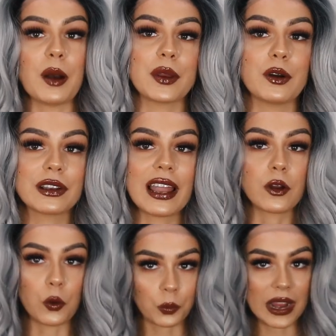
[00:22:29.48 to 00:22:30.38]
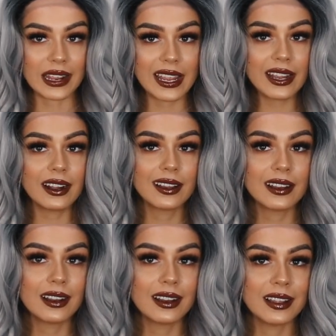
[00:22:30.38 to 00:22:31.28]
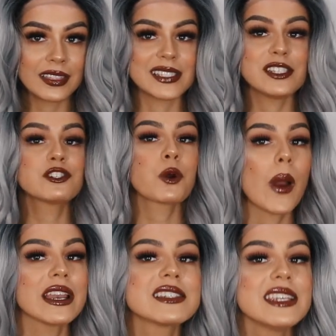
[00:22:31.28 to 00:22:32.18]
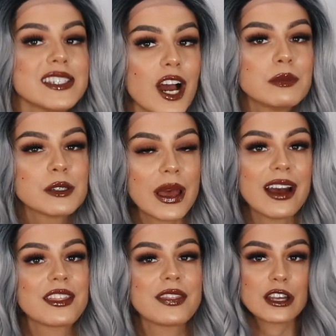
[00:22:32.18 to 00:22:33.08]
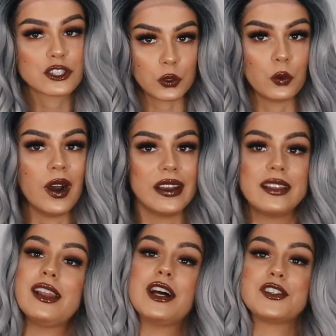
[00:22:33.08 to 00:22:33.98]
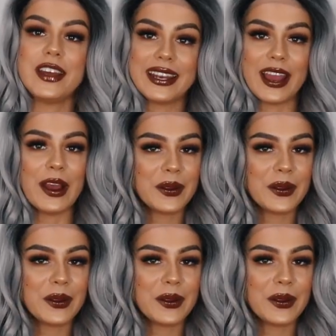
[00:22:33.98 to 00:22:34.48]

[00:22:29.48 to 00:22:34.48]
Oh my God, like already? This is 20 times better than that short one in the last video.